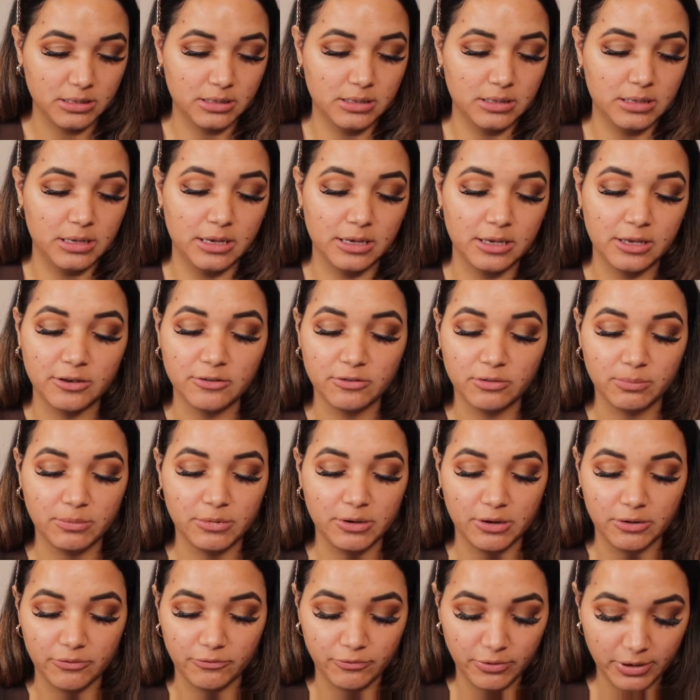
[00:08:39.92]
It gives me
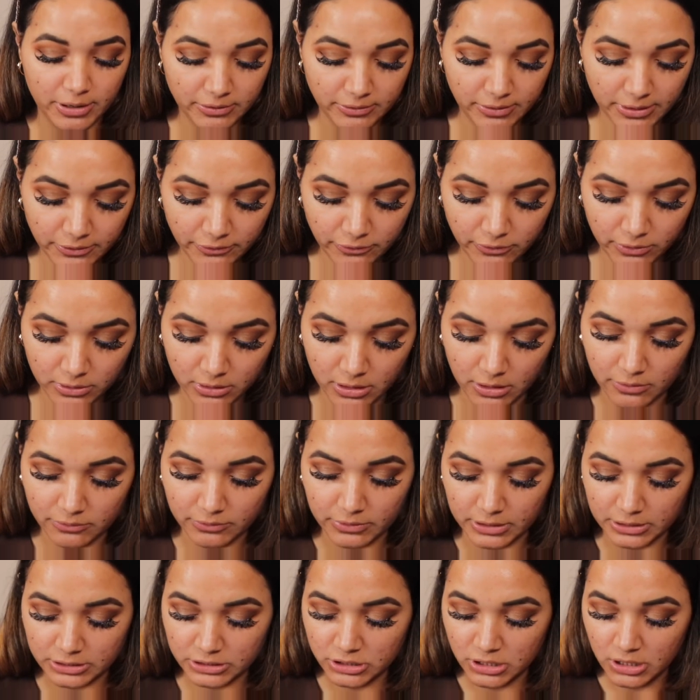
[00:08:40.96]
a very, very full
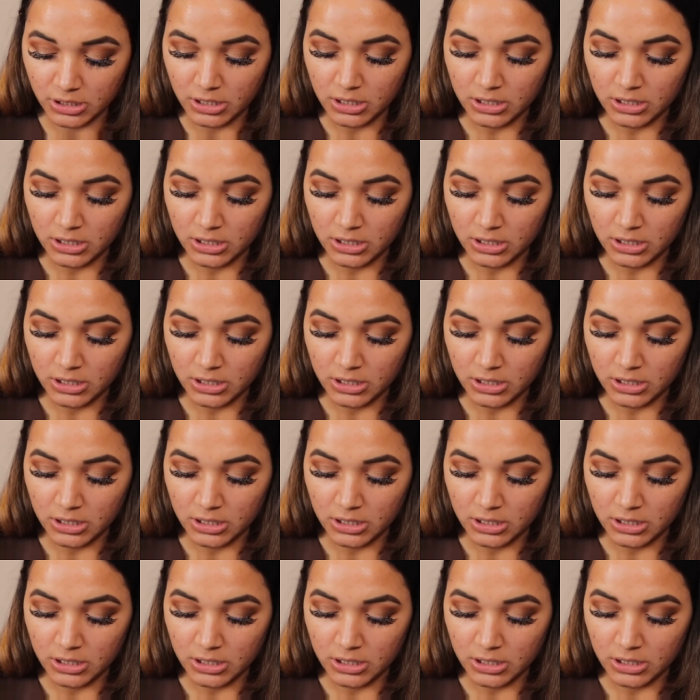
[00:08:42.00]
coverage.